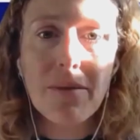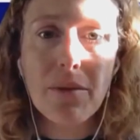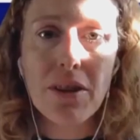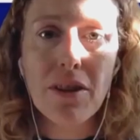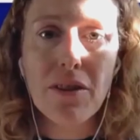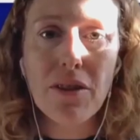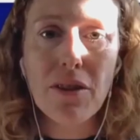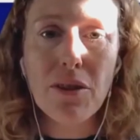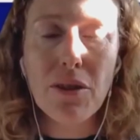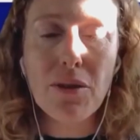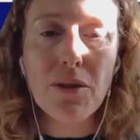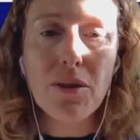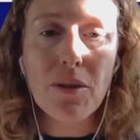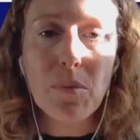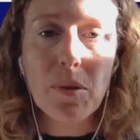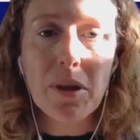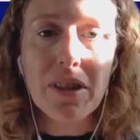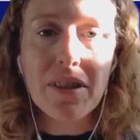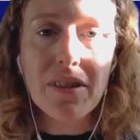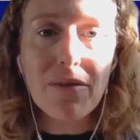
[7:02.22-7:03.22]
within the
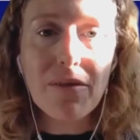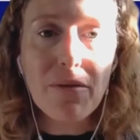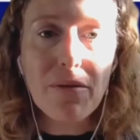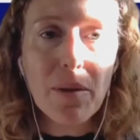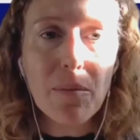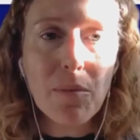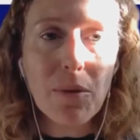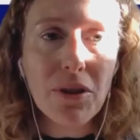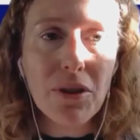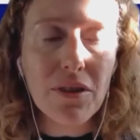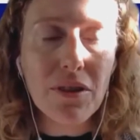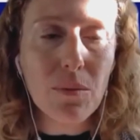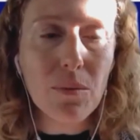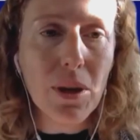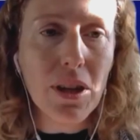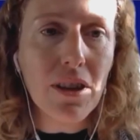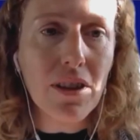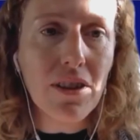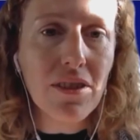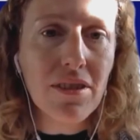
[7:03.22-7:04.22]
European framework as
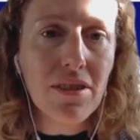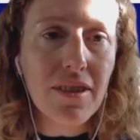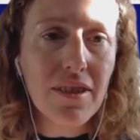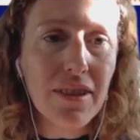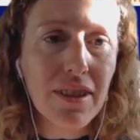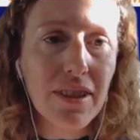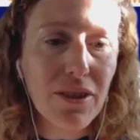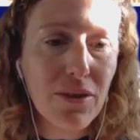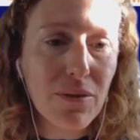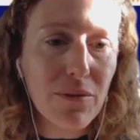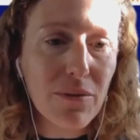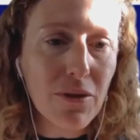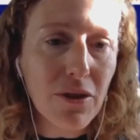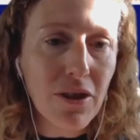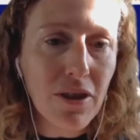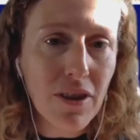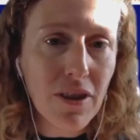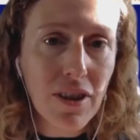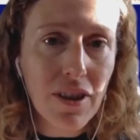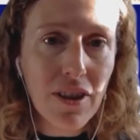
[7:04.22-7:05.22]
well. And thank you
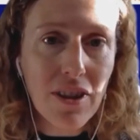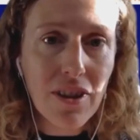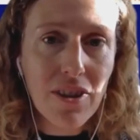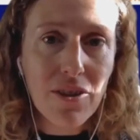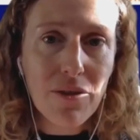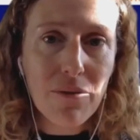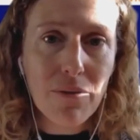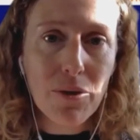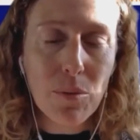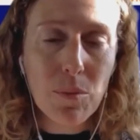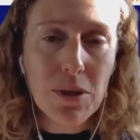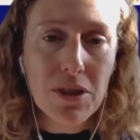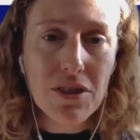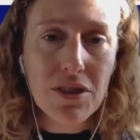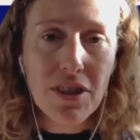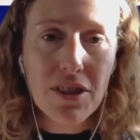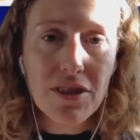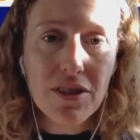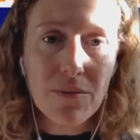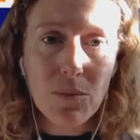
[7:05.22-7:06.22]
for your
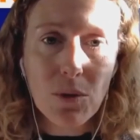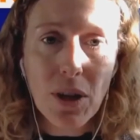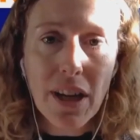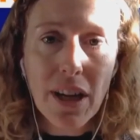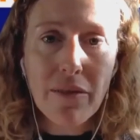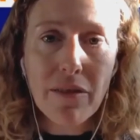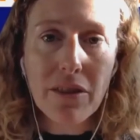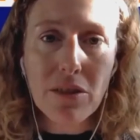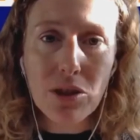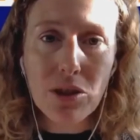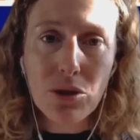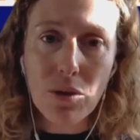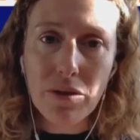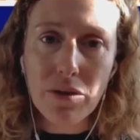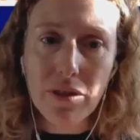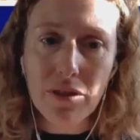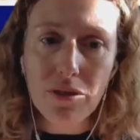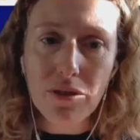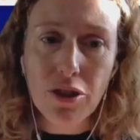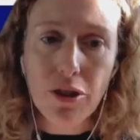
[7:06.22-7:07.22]
presentation. We'll have a little
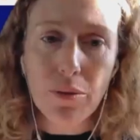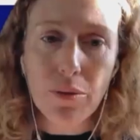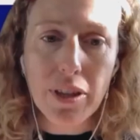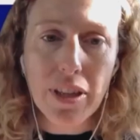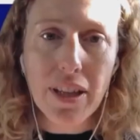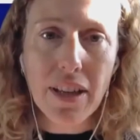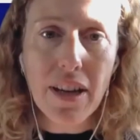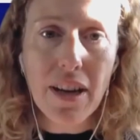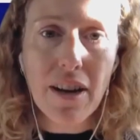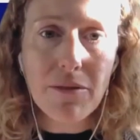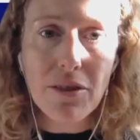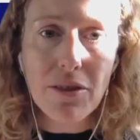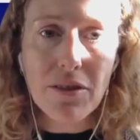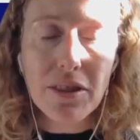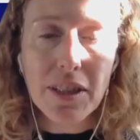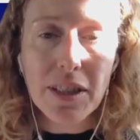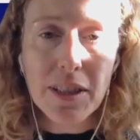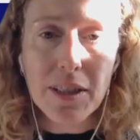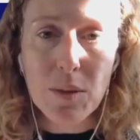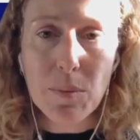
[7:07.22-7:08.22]
short little Q&A after
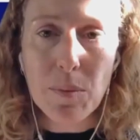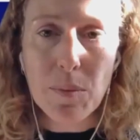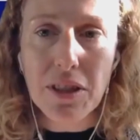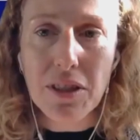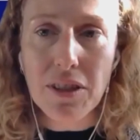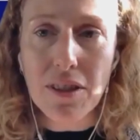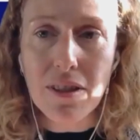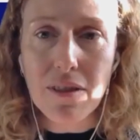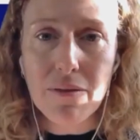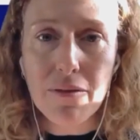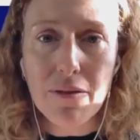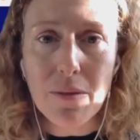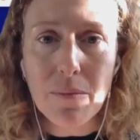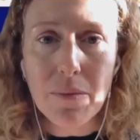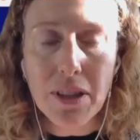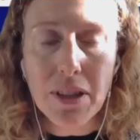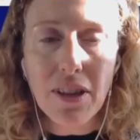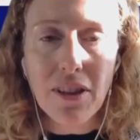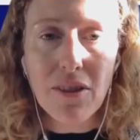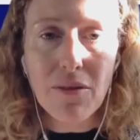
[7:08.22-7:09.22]
the next speaker from
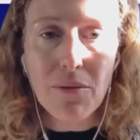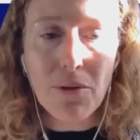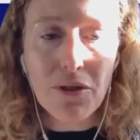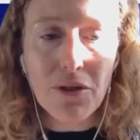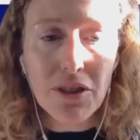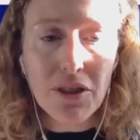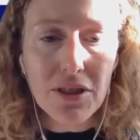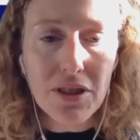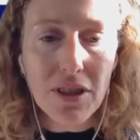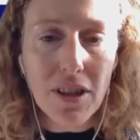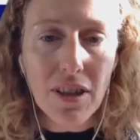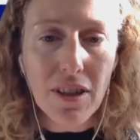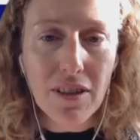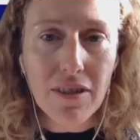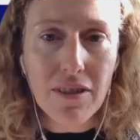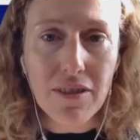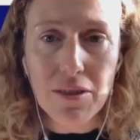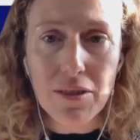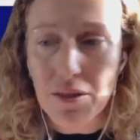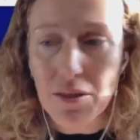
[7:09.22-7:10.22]
the California
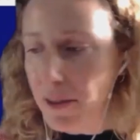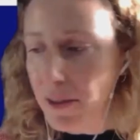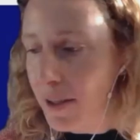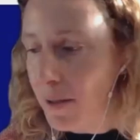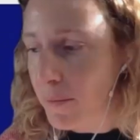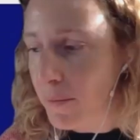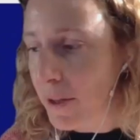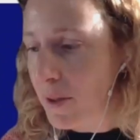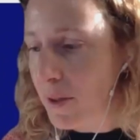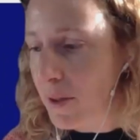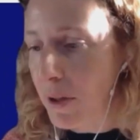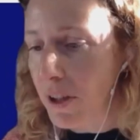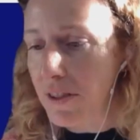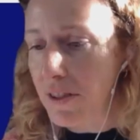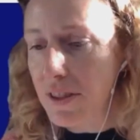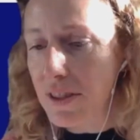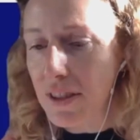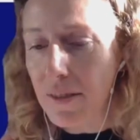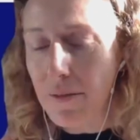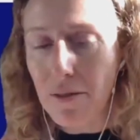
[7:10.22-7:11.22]
side and talking about the
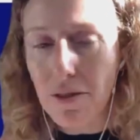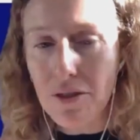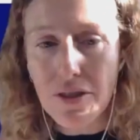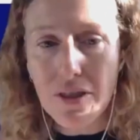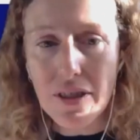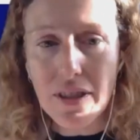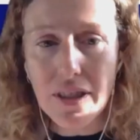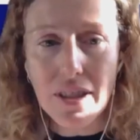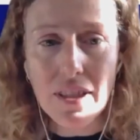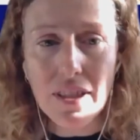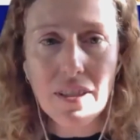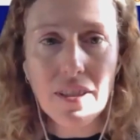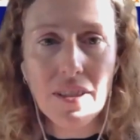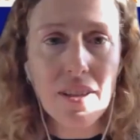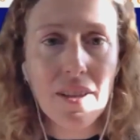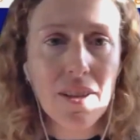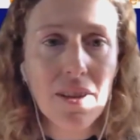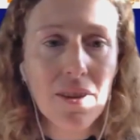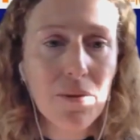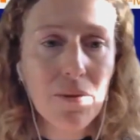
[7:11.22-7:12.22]
policy efforts there.
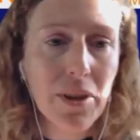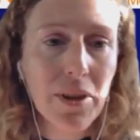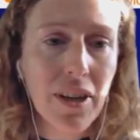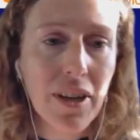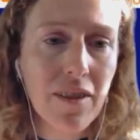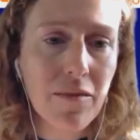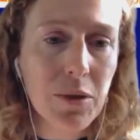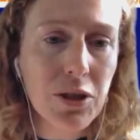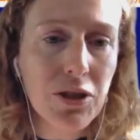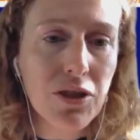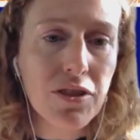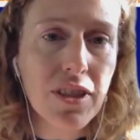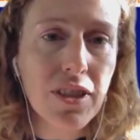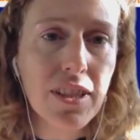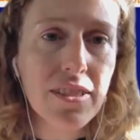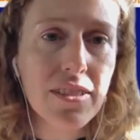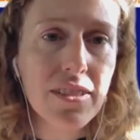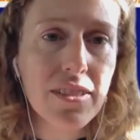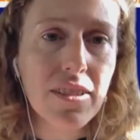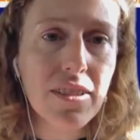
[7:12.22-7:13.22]
We have Mr.
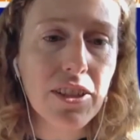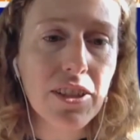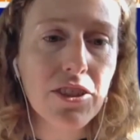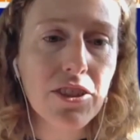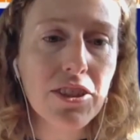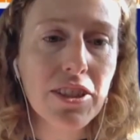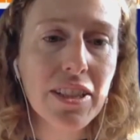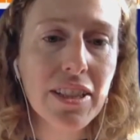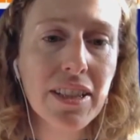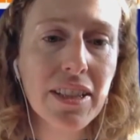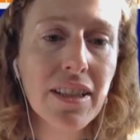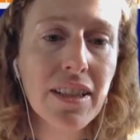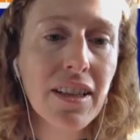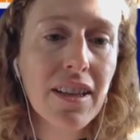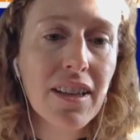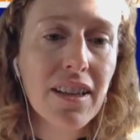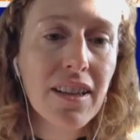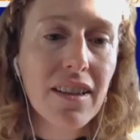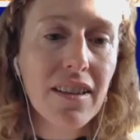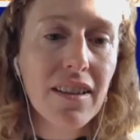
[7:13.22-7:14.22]
Tyson Eckerly,
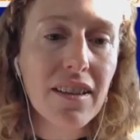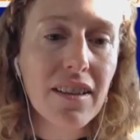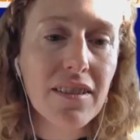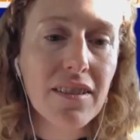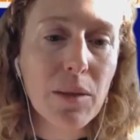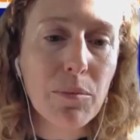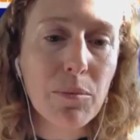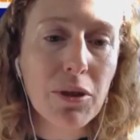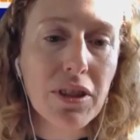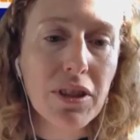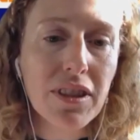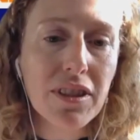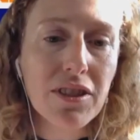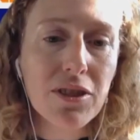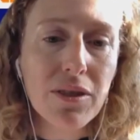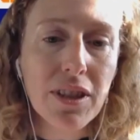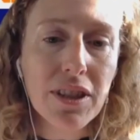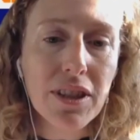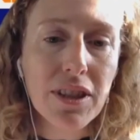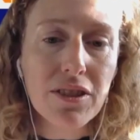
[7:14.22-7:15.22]
the Deputy
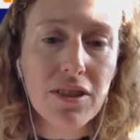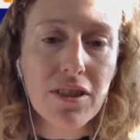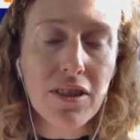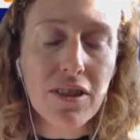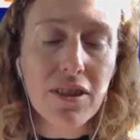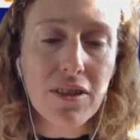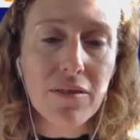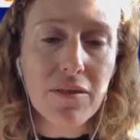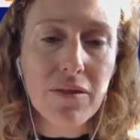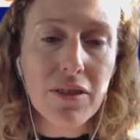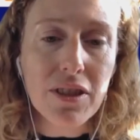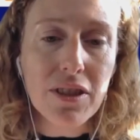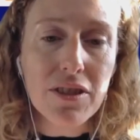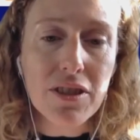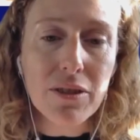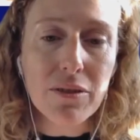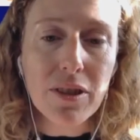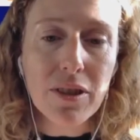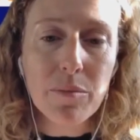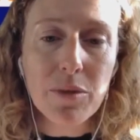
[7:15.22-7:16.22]
Director of
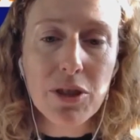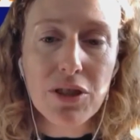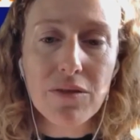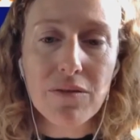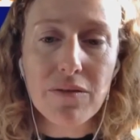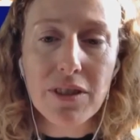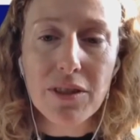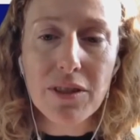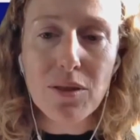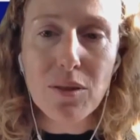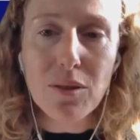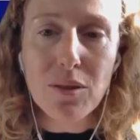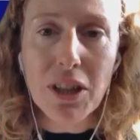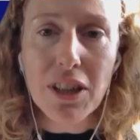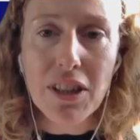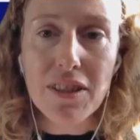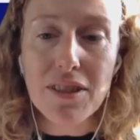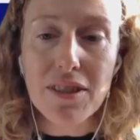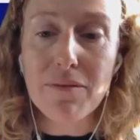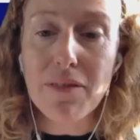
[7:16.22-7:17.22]
Zero Emission Vehicle
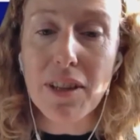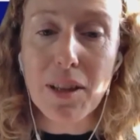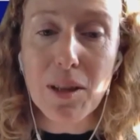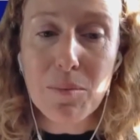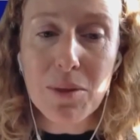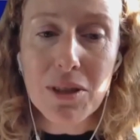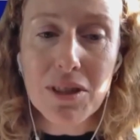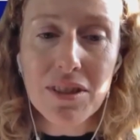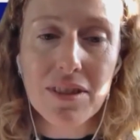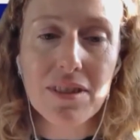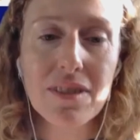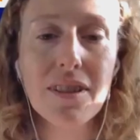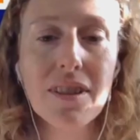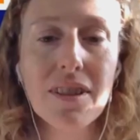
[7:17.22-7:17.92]
Market Development